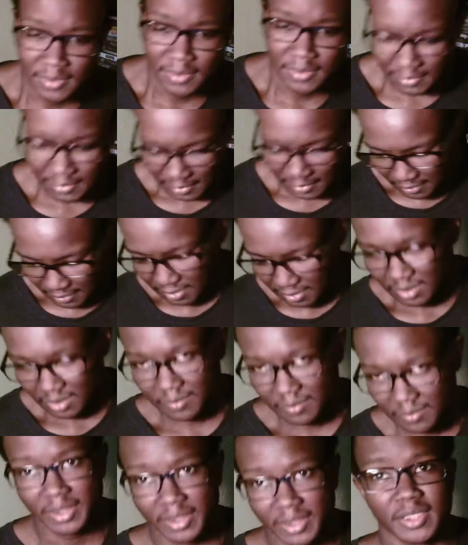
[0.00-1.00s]
I mean, he's
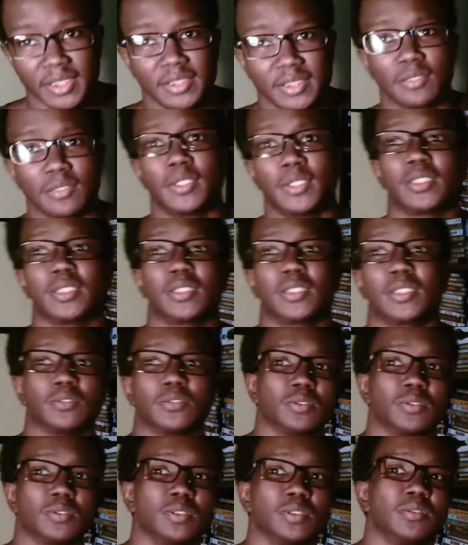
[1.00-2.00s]
so under their control.
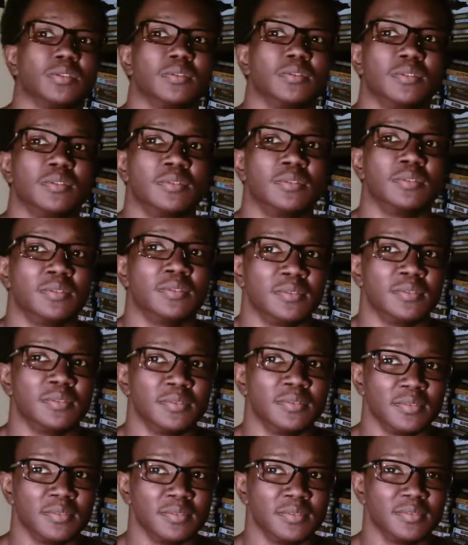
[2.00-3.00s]

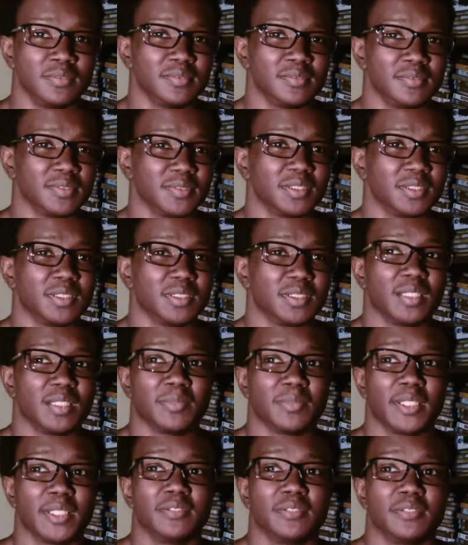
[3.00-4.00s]
They're like, Michael,
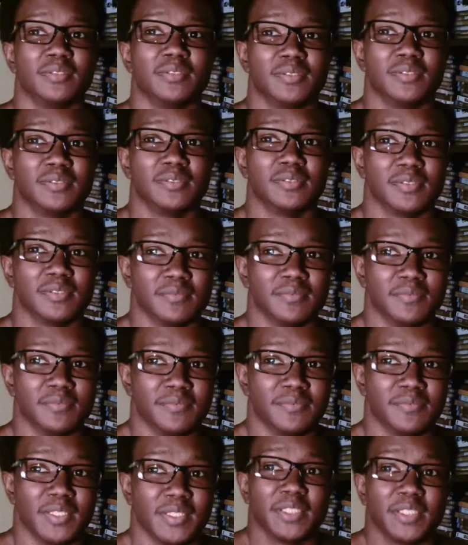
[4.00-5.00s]
fuck your
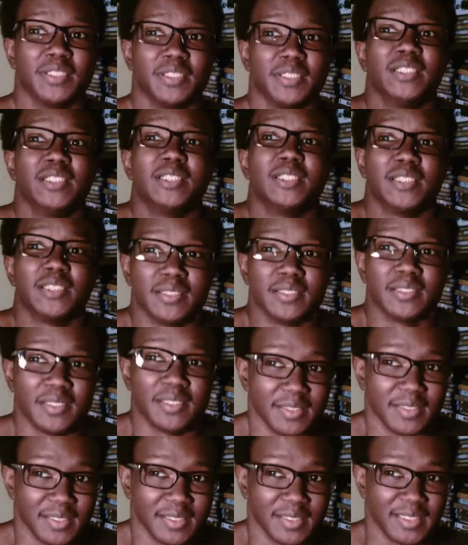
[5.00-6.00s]
niece. And
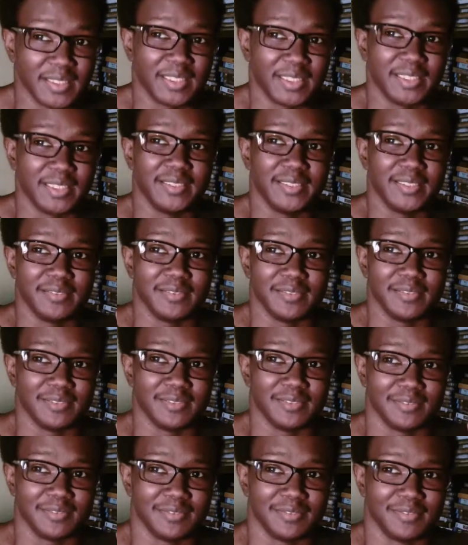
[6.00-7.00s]
he
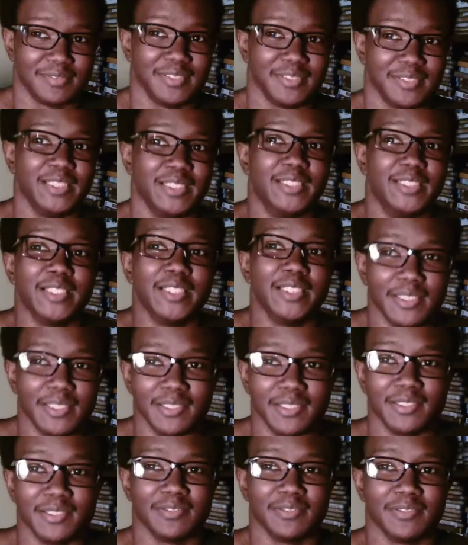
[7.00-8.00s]
did.
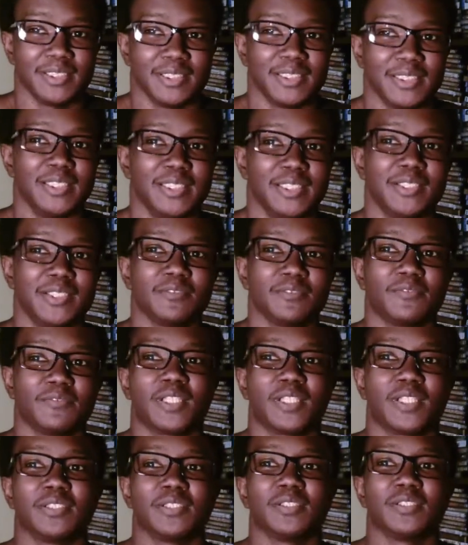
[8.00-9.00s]
And he's the father of
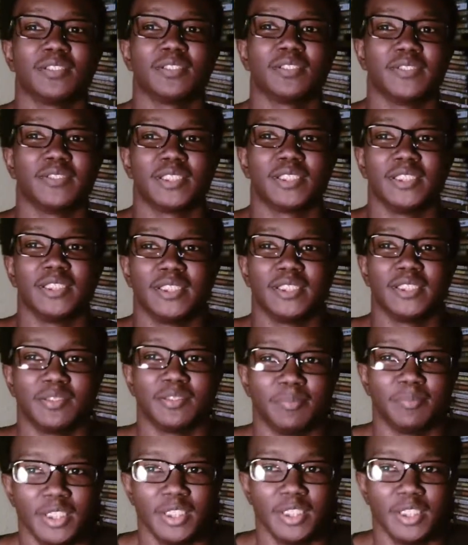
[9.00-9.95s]
his niece's baby.